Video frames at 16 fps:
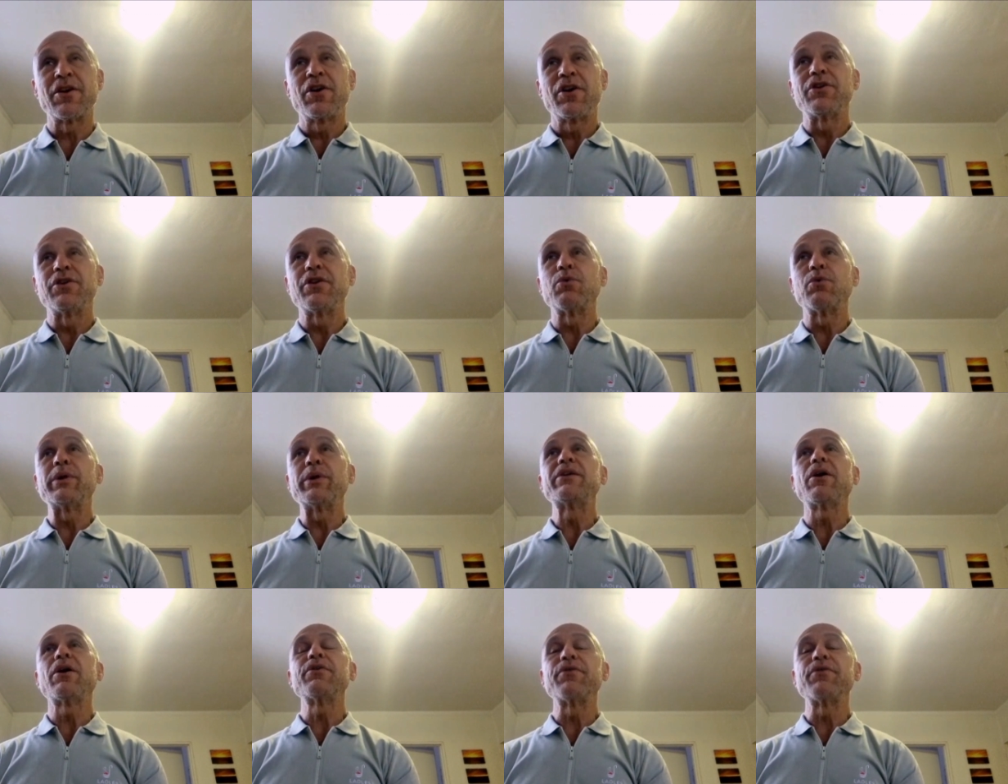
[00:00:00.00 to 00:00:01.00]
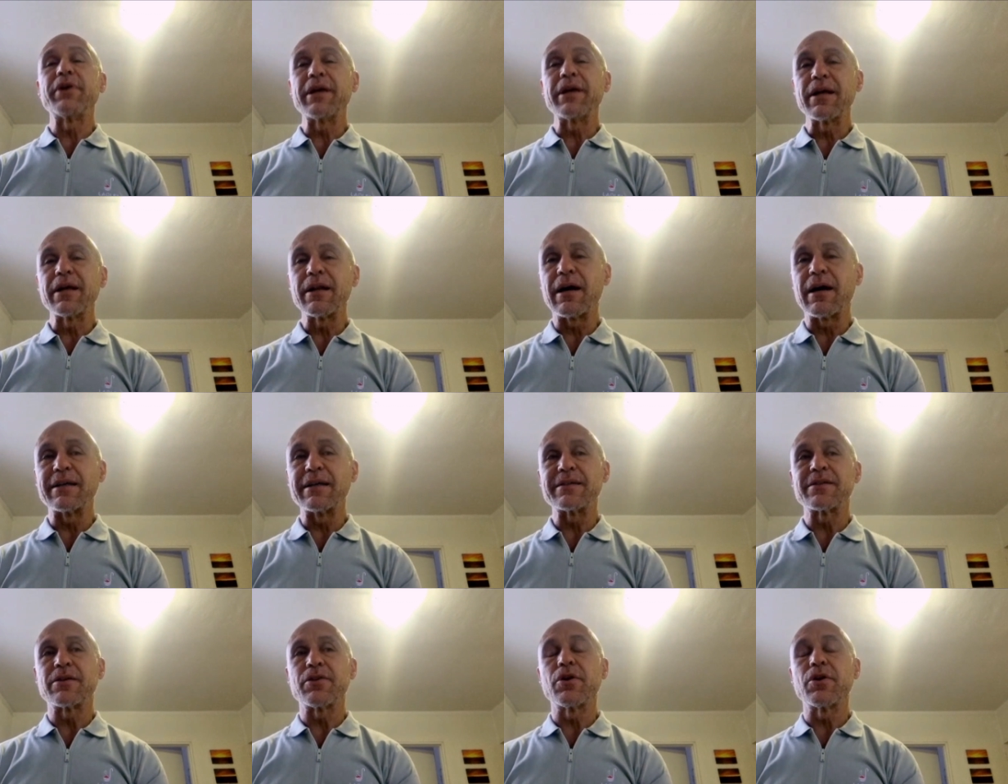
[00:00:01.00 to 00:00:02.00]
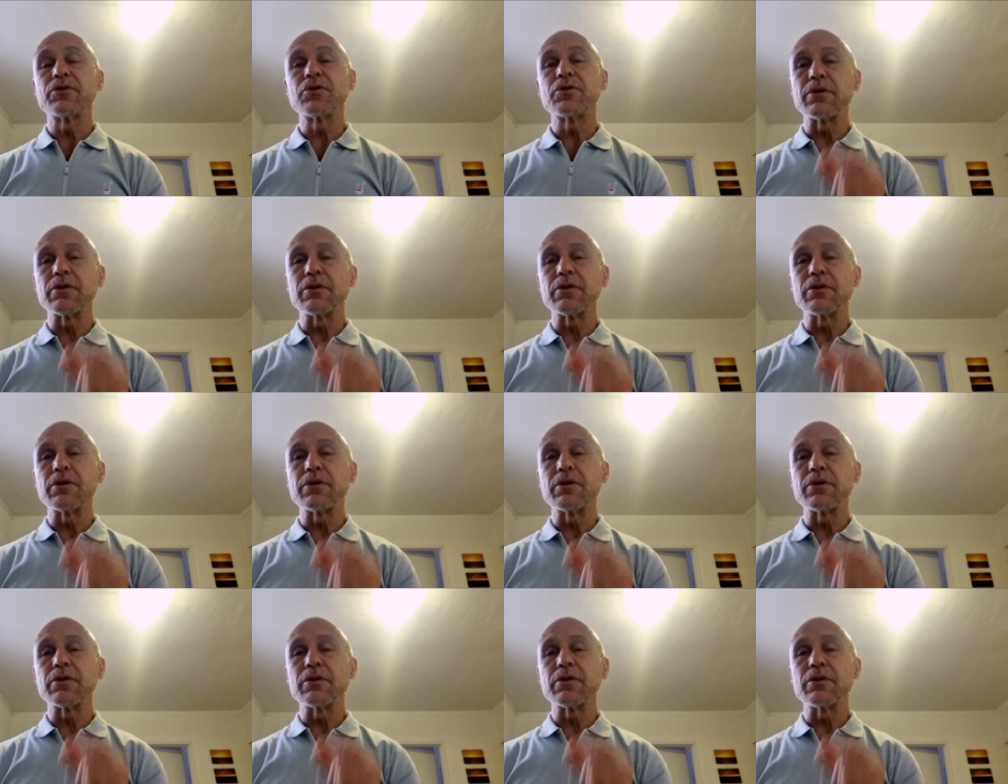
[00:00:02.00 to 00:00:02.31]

you know, we don't realize those